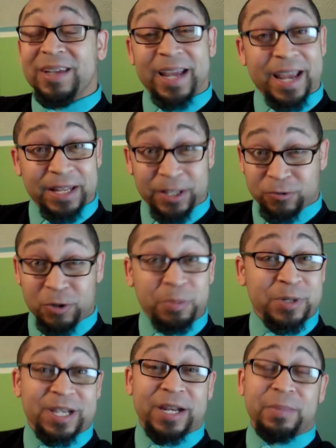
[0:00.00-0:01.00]
and the group
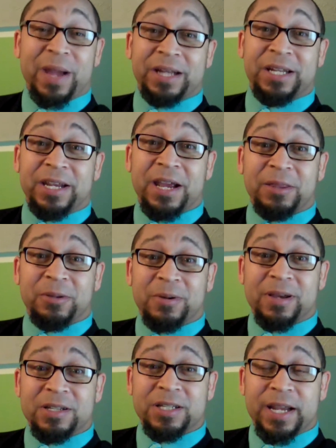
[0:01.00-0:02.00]
was getting back together,
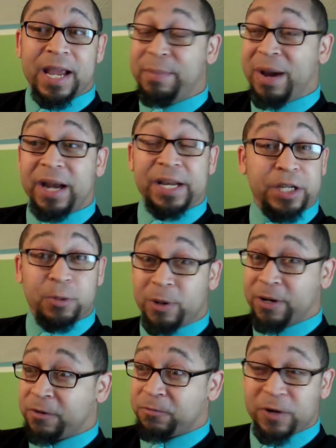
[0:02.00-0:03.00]
and it's like, hey, Monty, you
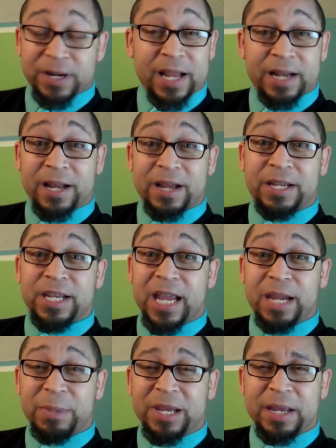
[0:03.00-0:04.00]
want to run that
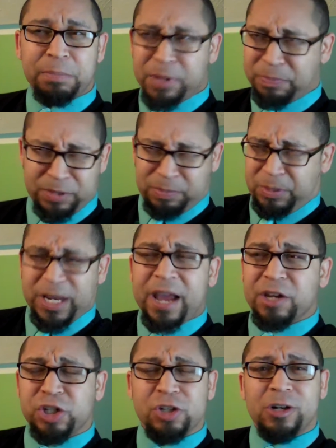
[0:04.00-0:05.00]
game again?
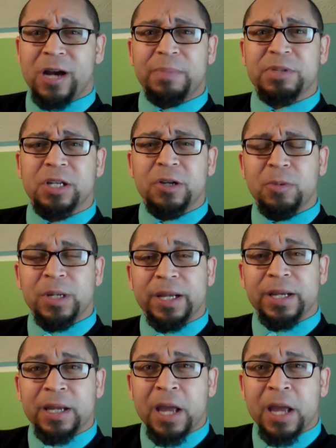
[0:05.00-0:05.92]
Yeah, sure, absolutely.